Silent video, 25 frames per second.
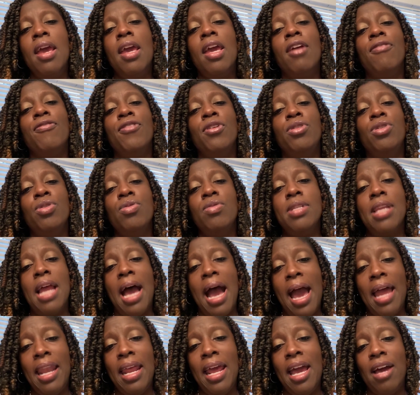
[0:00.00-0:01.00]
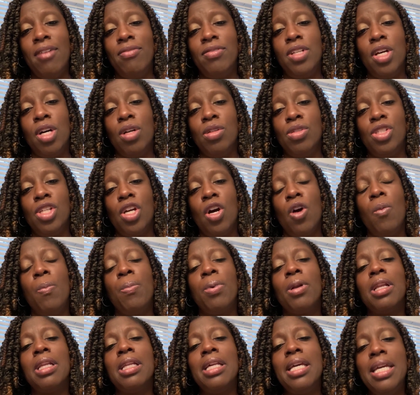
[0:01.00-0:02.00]
If you do not have dojo,
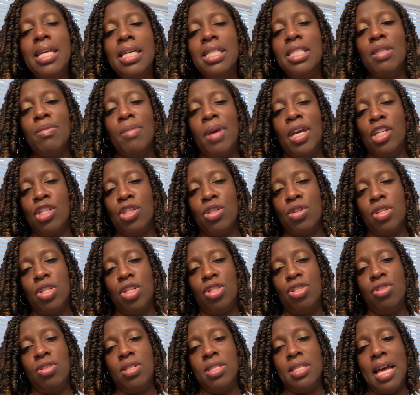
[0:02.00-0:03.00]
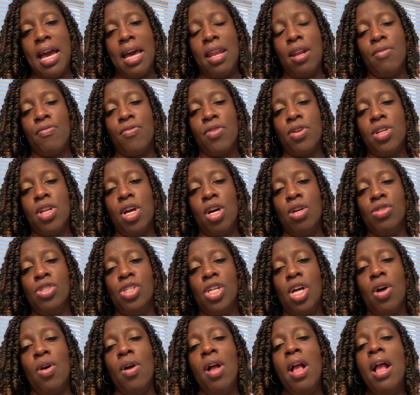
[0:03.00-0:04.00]
please make sure that you sign up for
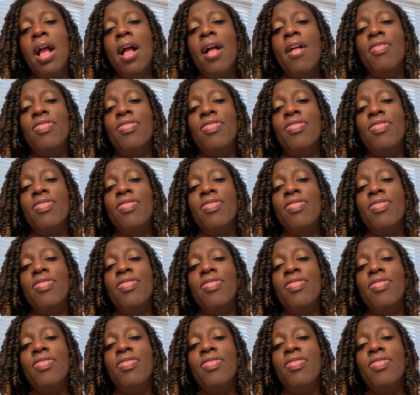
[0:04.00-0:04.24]
dojo.